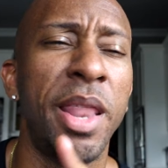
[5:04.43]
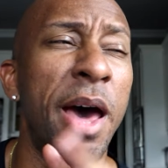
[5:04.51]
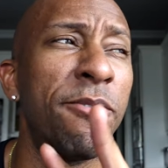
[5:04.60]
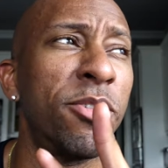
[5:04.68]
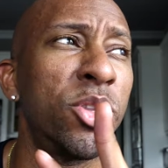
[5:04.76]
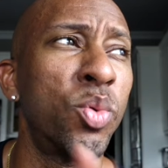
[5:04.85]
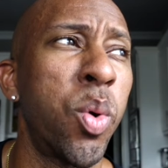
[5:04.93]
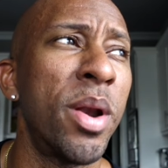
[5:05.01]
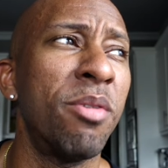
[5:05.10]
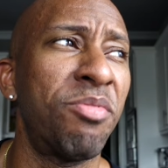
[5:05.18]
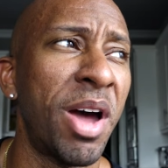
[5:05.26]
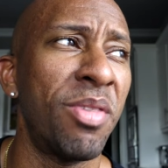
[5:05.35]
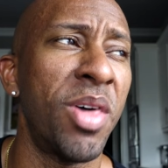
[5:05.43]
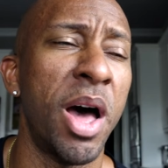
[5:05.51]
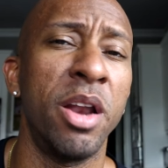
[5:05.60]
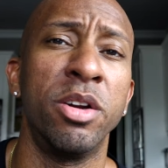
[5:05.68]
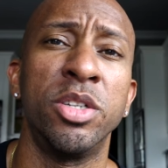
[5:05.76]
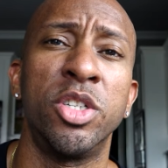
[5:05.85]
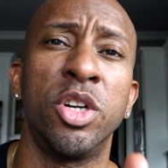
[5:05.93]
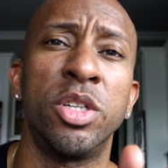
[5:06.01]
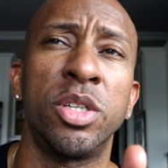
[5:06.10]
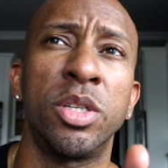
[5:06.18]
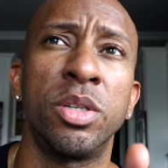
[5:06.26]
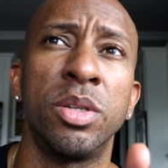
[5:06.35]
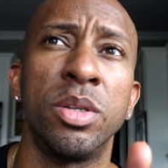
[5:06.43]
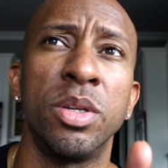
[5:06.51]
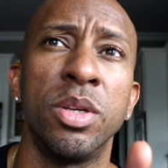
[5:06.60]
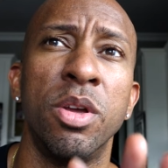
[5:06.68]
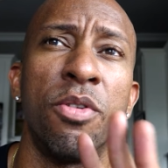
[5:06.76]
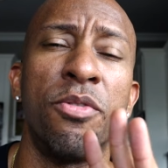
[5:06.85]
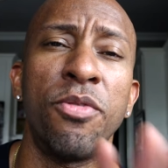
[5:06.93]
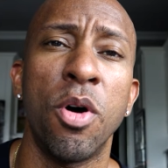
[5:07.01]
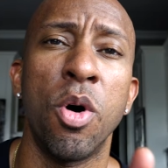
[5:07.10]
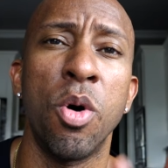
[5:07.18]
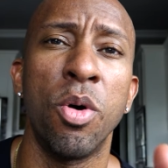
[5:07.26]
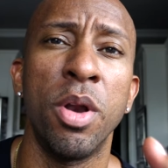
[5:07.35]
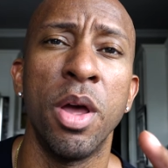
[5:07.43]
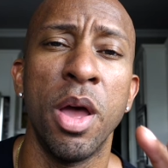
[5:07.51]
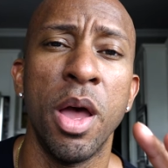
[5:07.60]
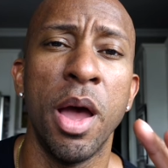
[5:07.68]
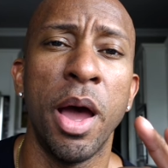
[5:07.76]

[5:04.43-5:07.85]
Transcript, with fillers: that for twenty-five dollars, just your phone,